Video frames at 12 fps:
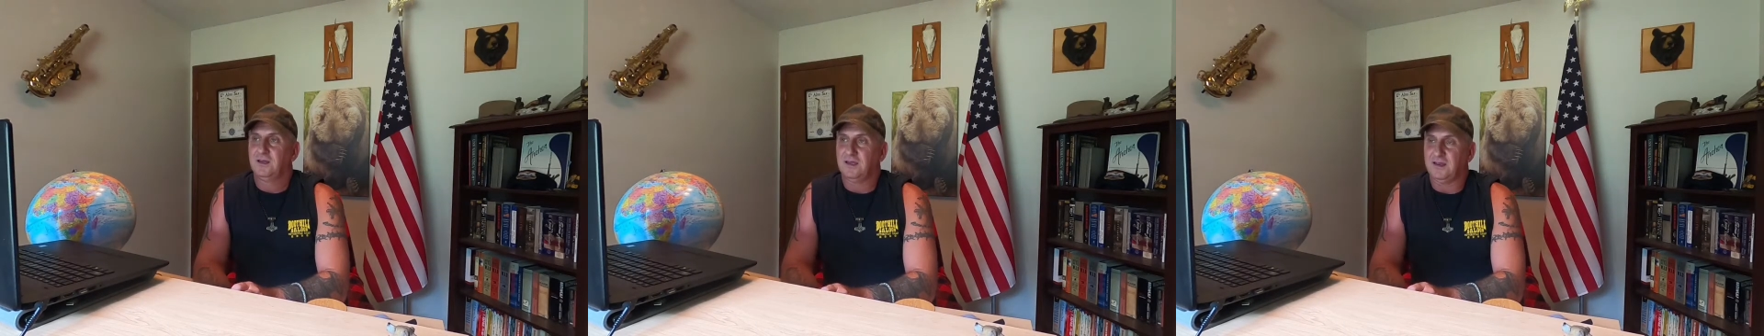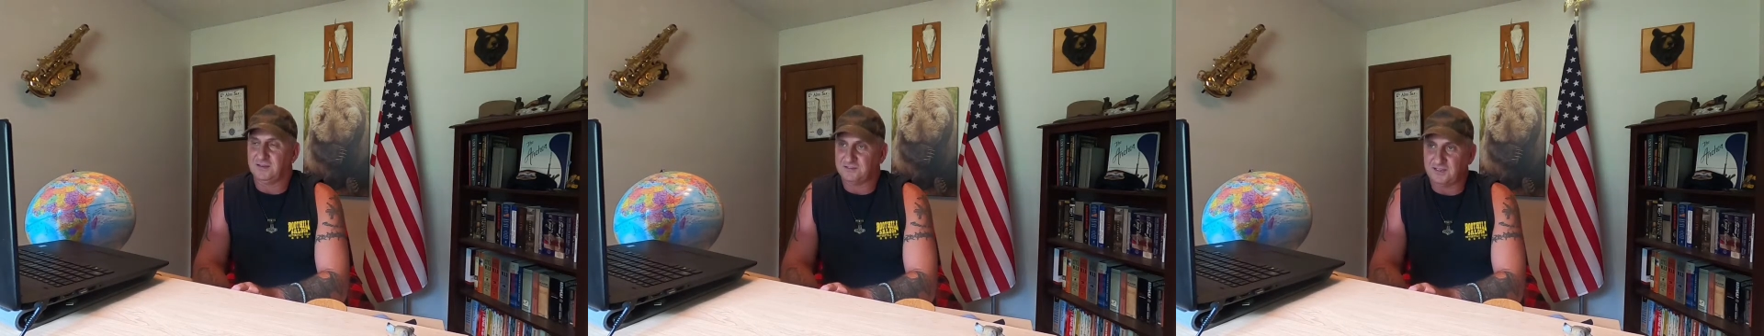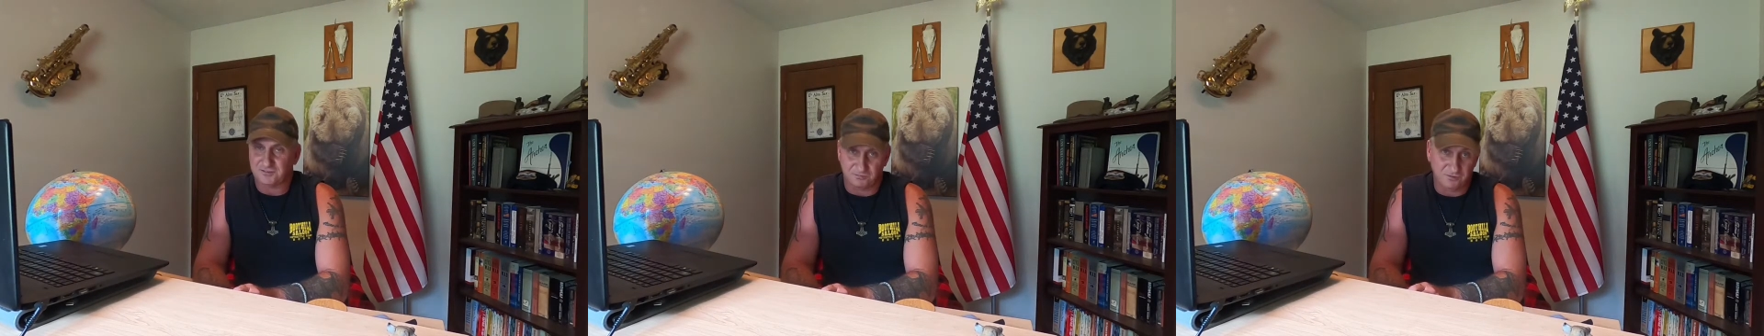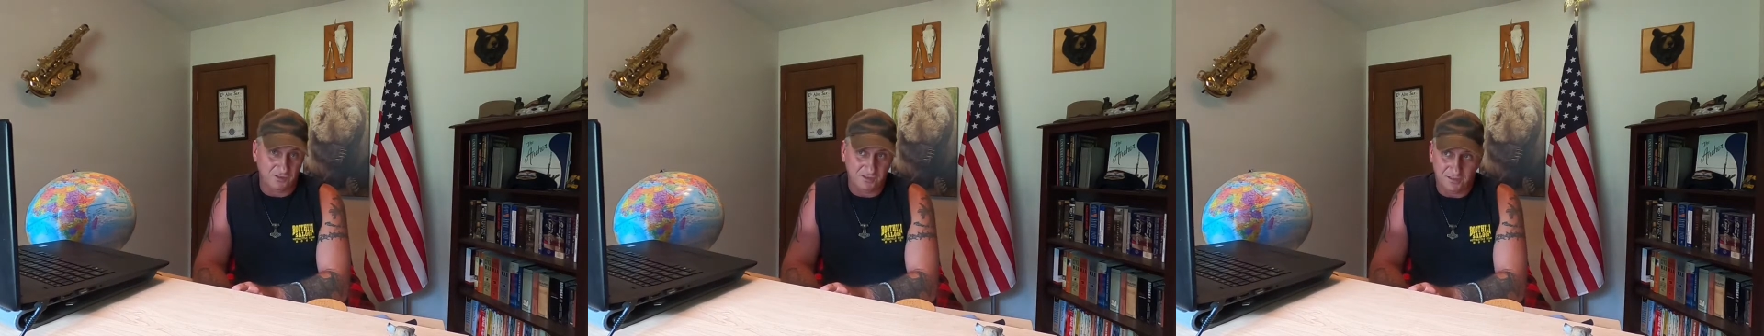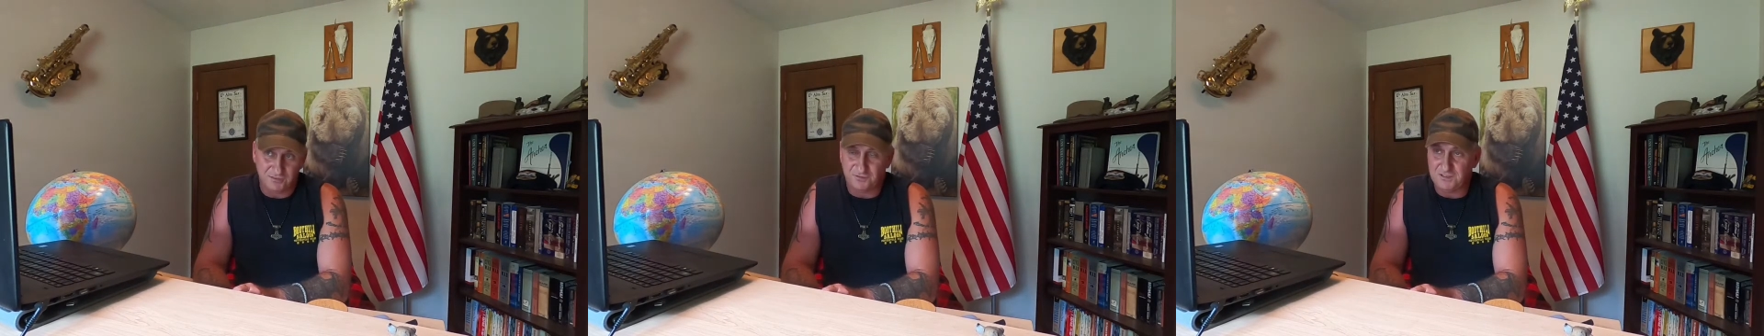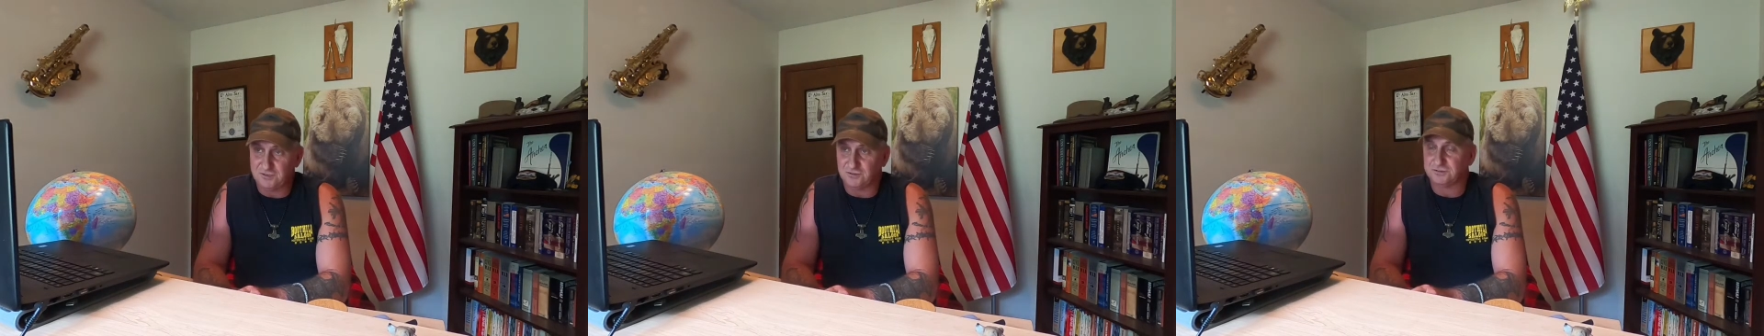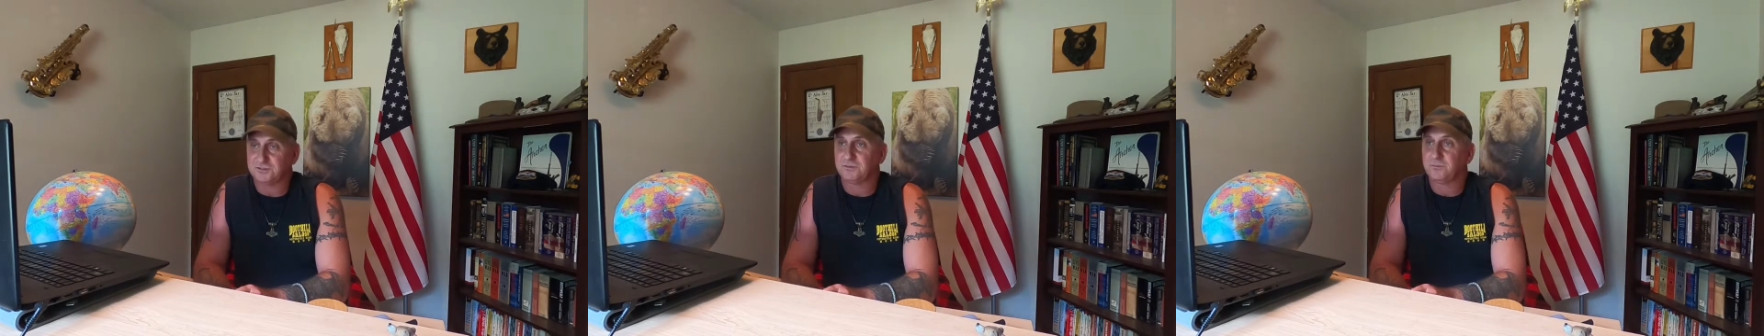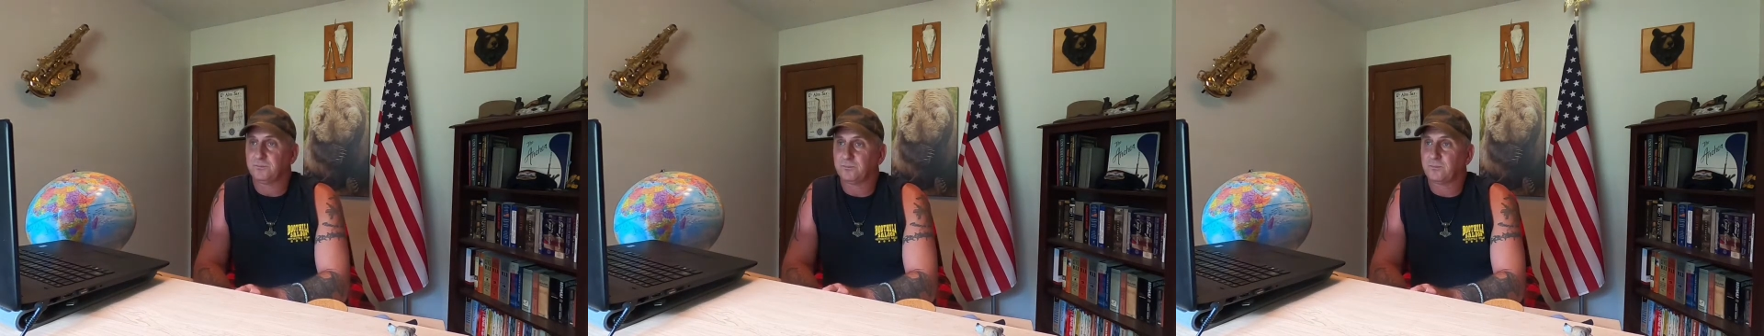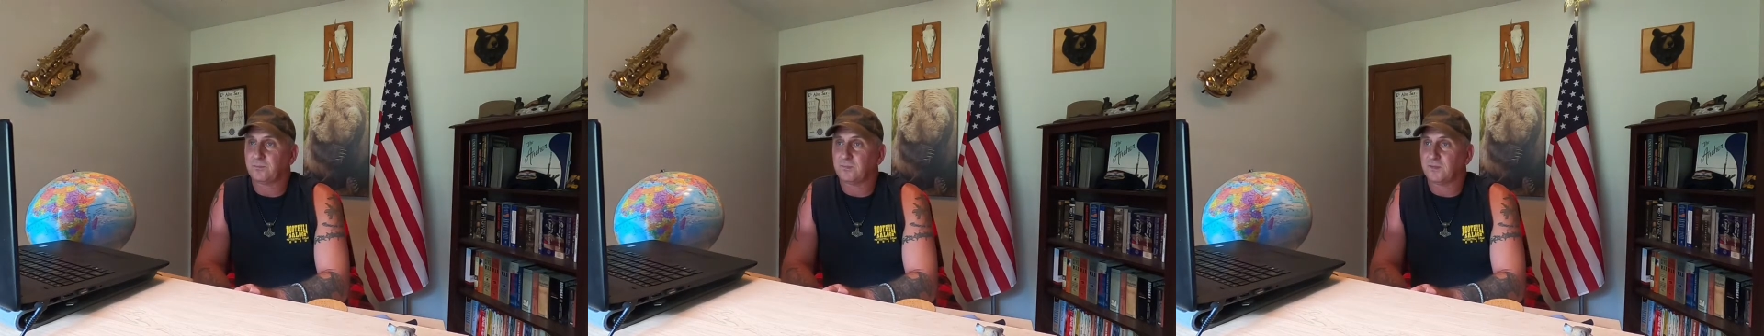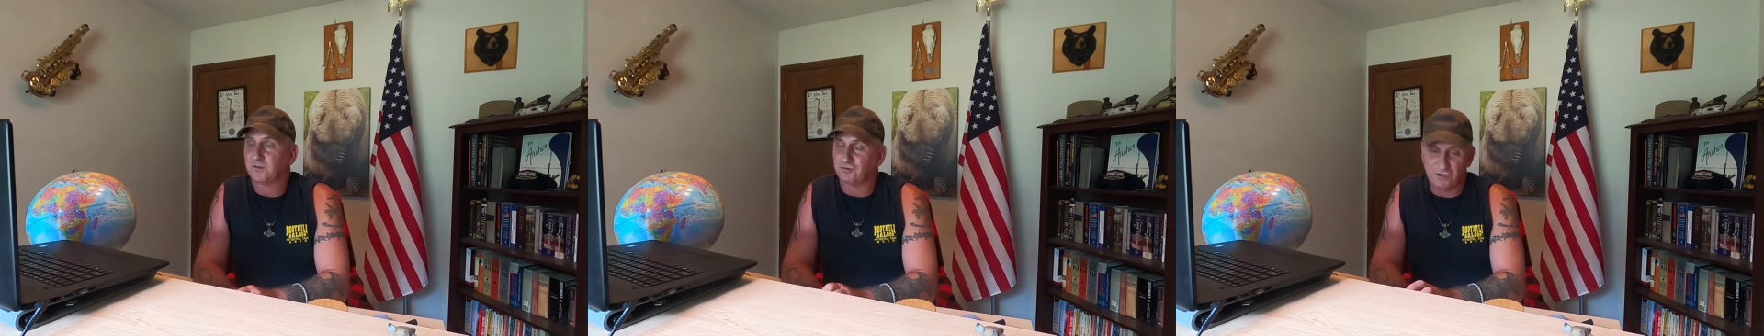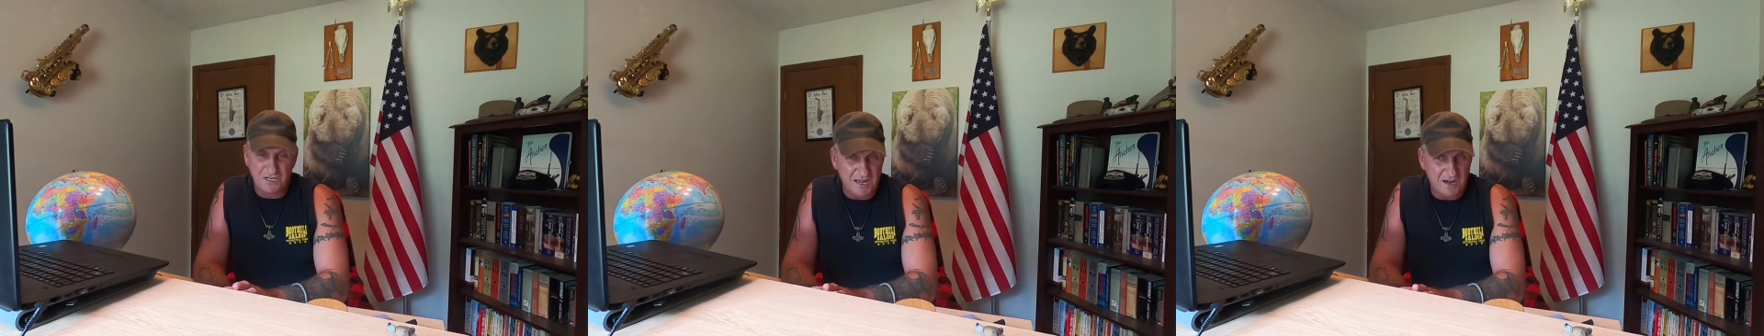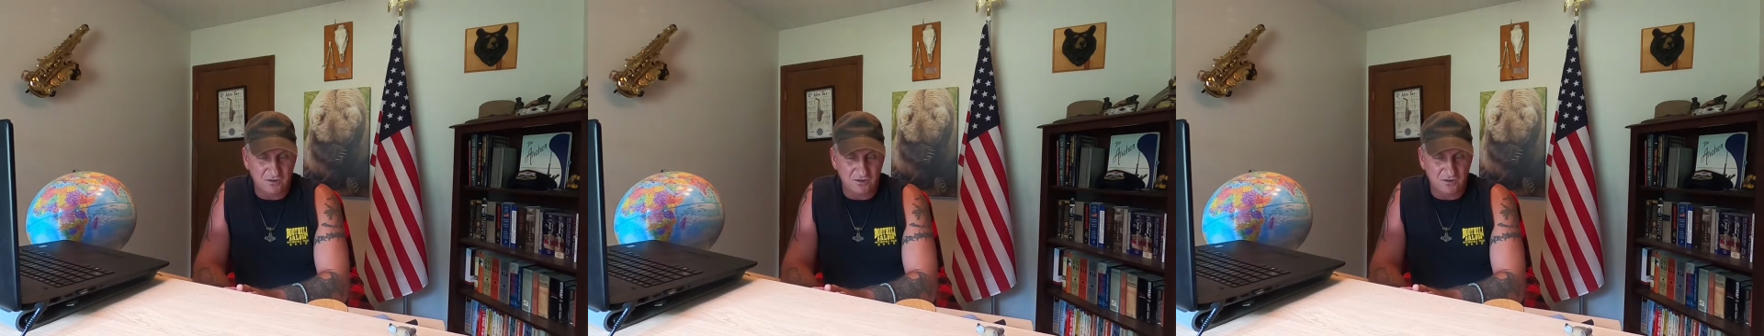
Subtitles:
and it's got some really nice features. Green